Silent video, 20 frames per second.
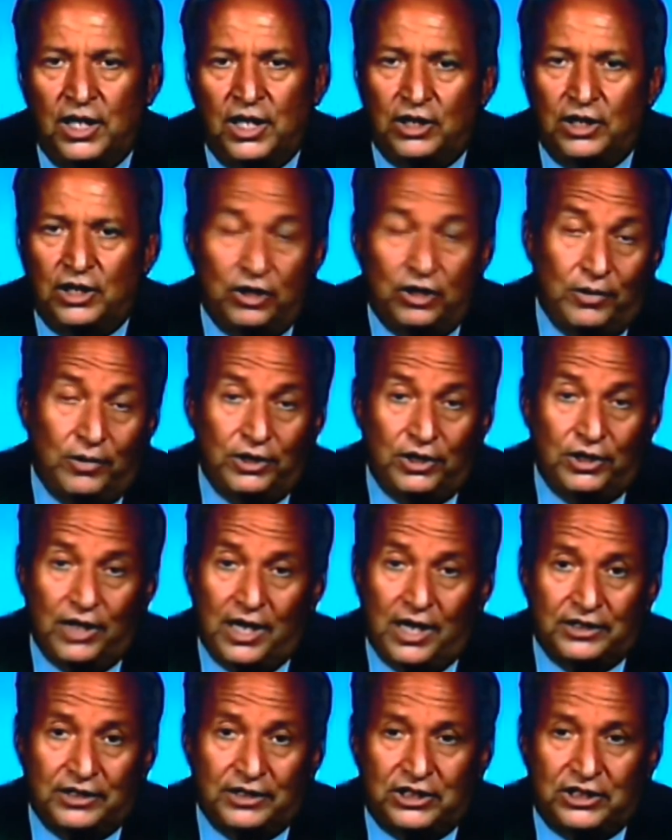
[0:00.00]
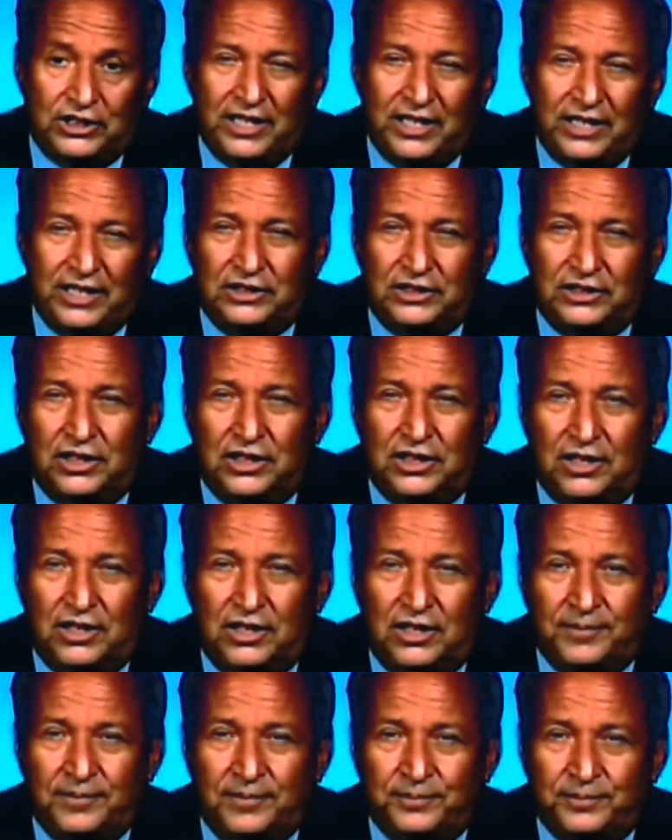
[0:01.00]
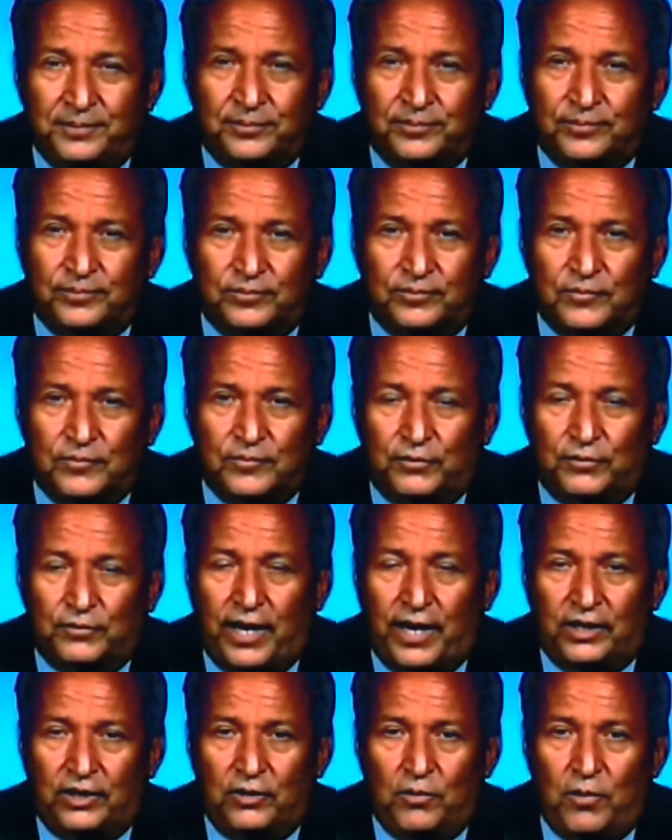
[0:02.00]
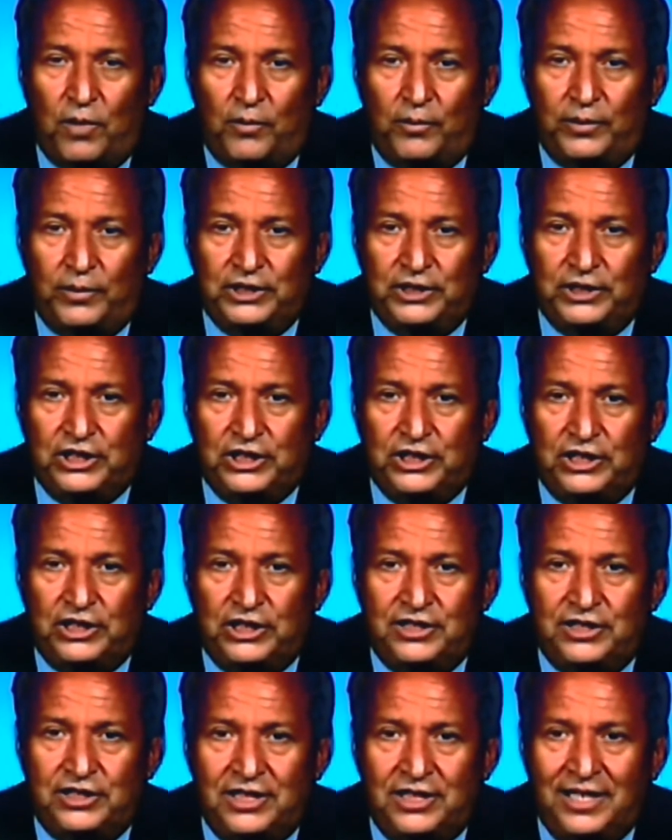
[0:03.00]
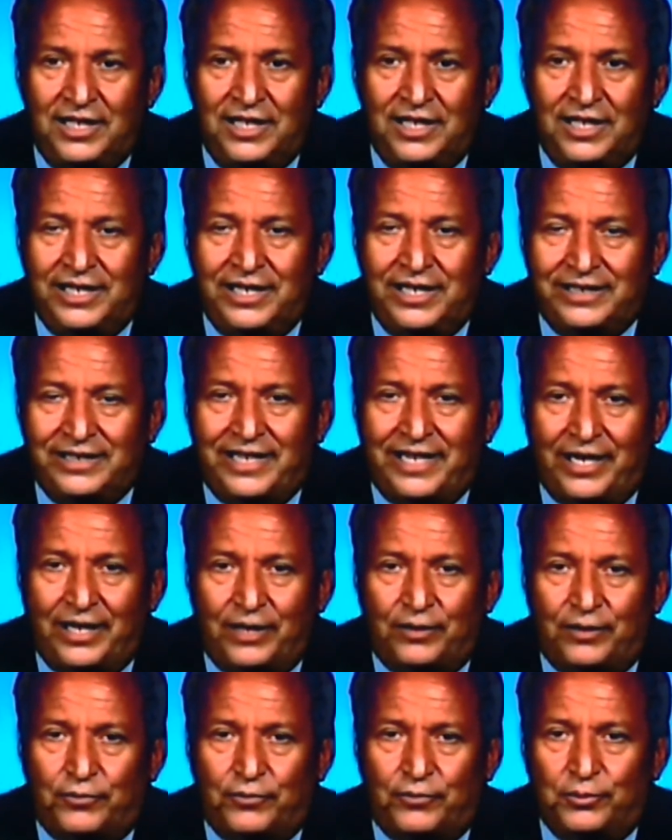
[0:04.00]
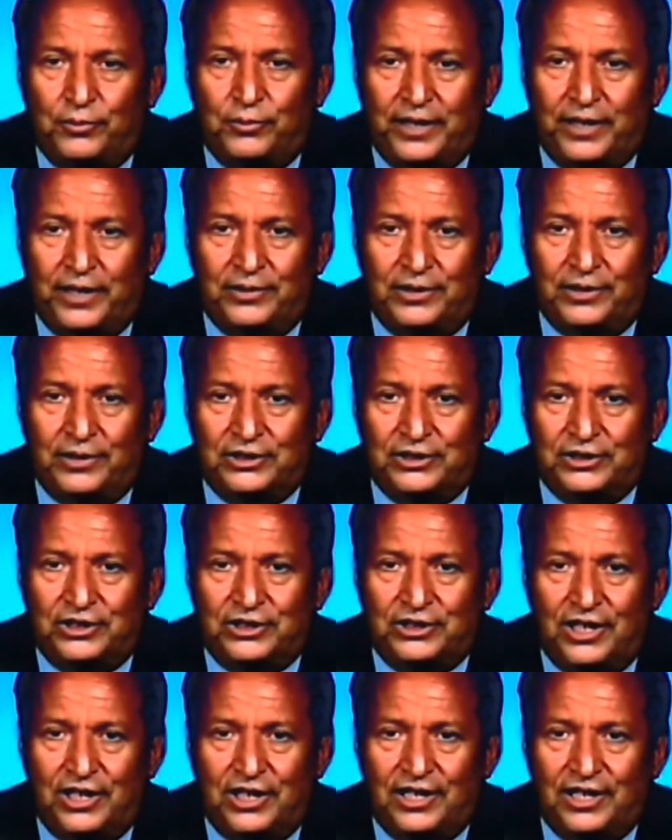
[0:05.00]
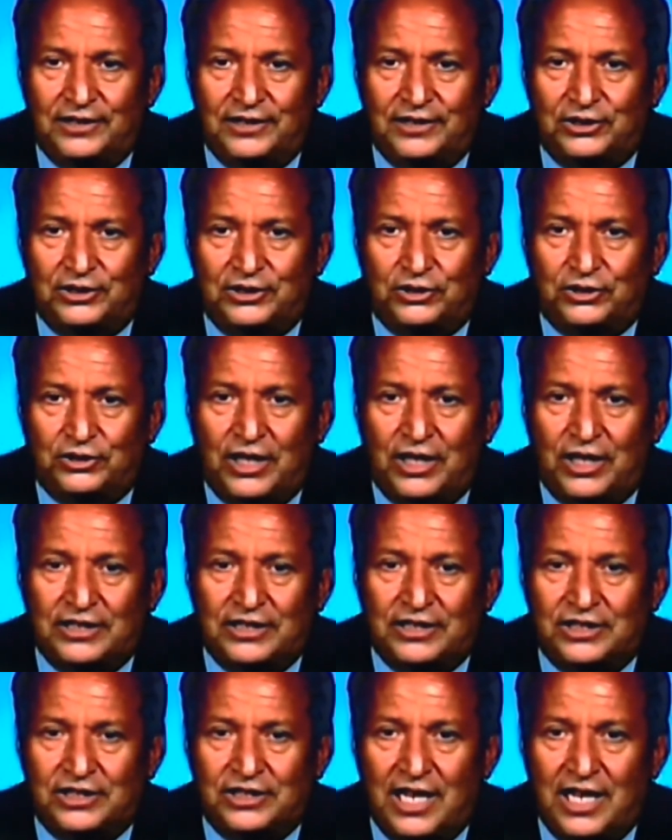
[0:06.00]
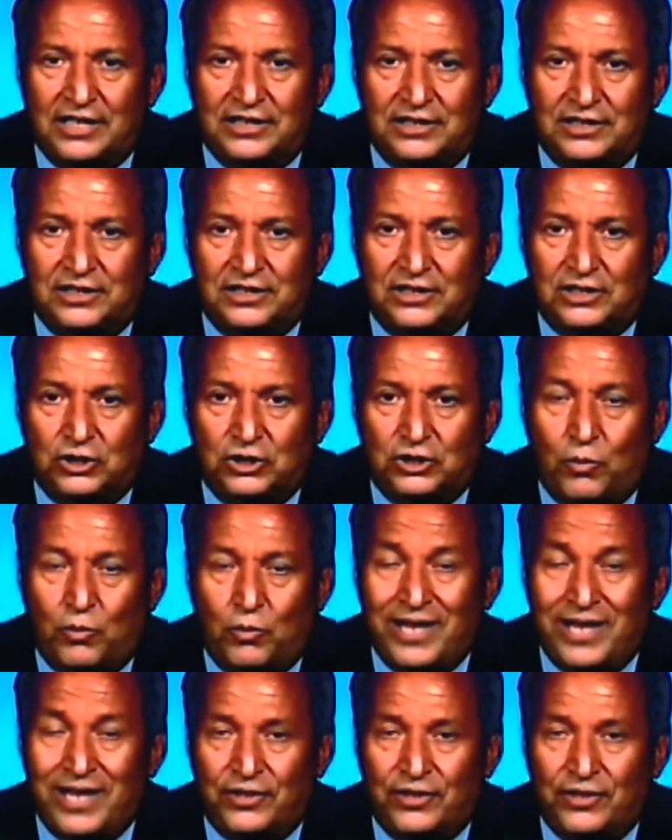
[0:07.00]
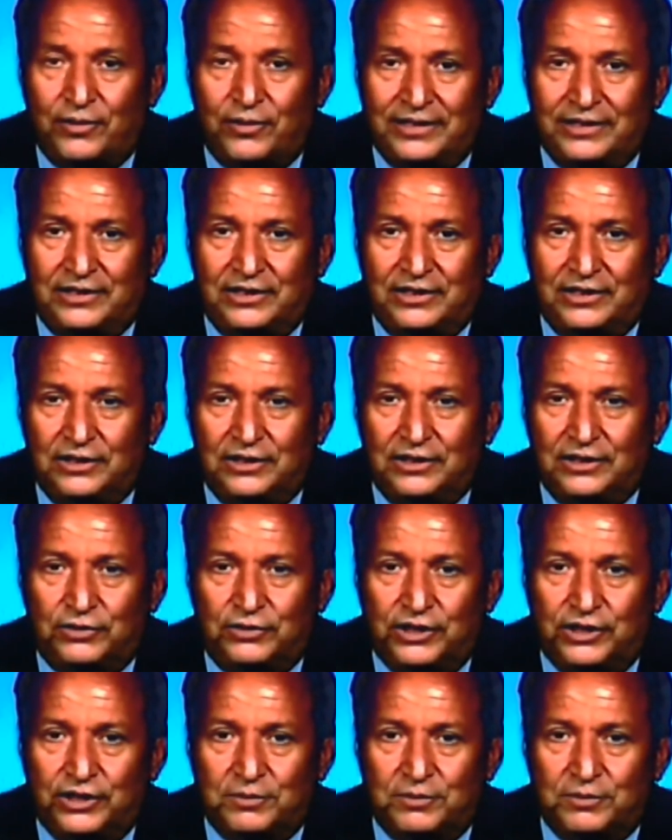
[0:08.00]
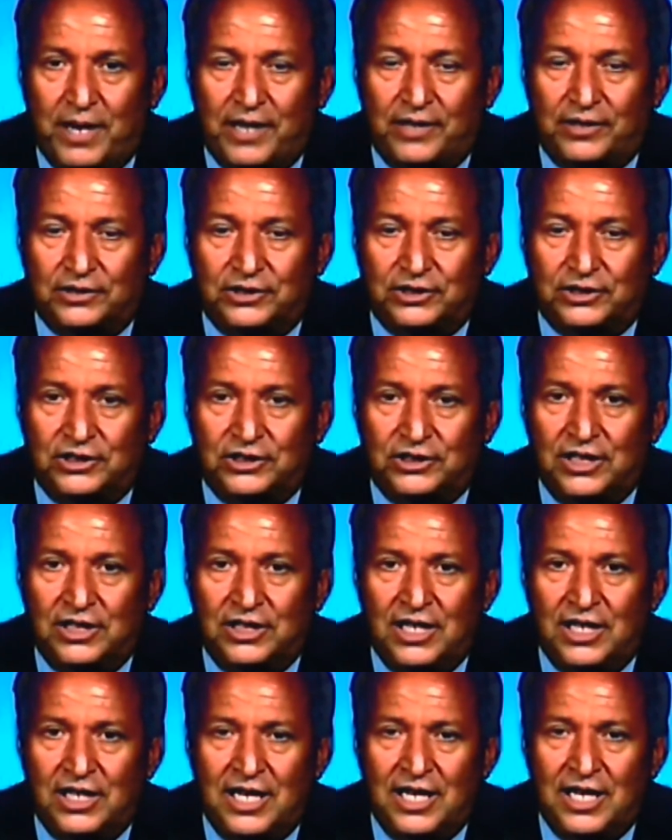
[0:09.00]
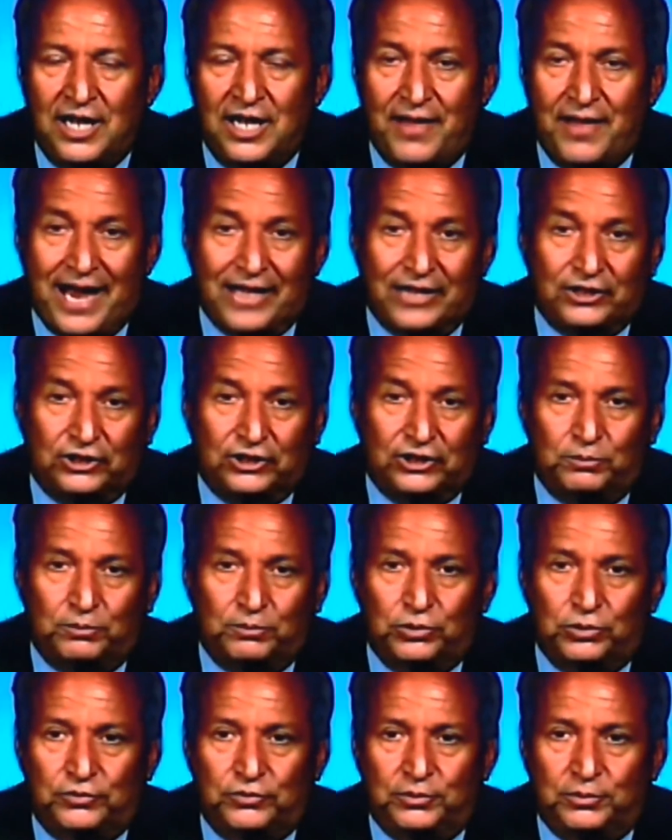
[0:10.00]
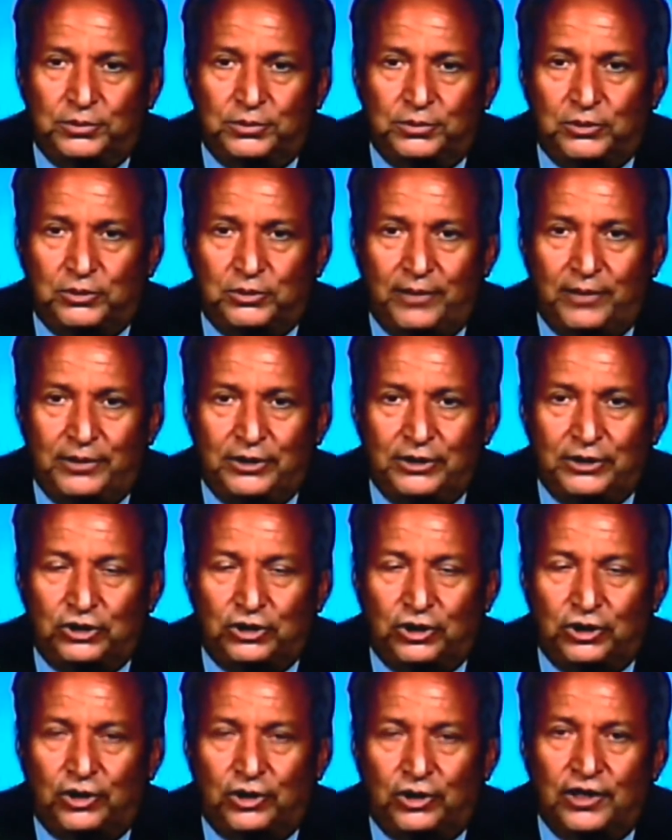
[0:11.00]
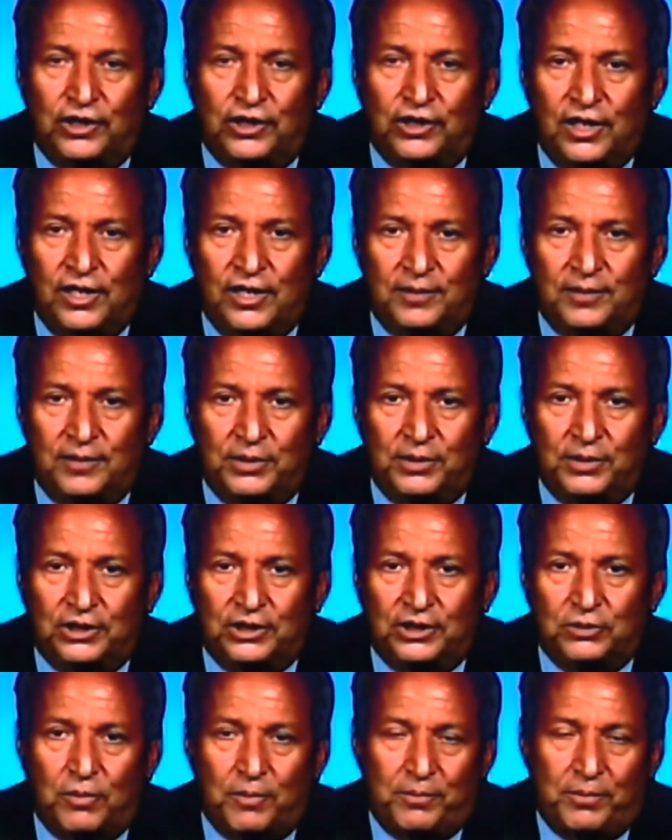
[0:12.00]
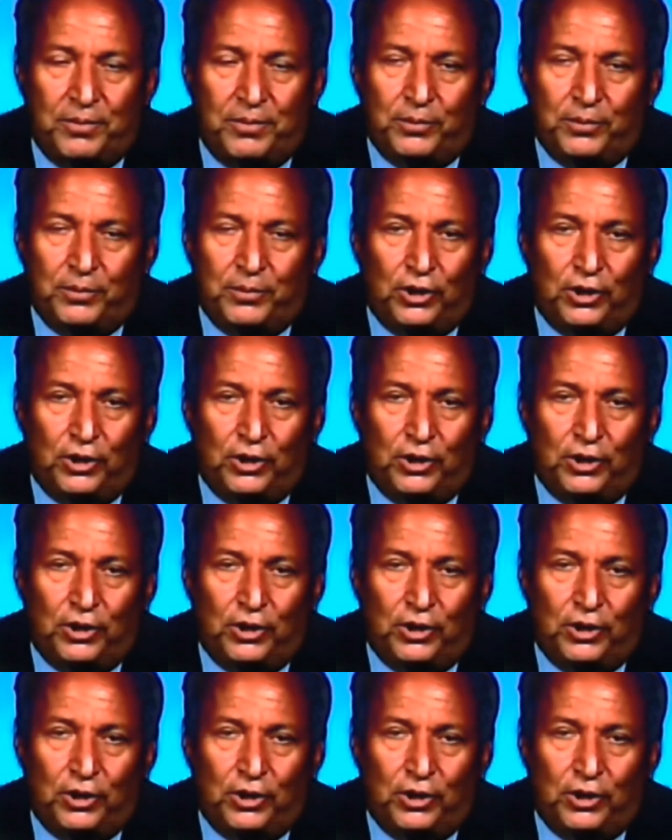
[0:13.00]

In the United States, frankly, when we did careful, rigorous stress tests with a great deal of transparency, they actually proved to be quite reassuring, because what people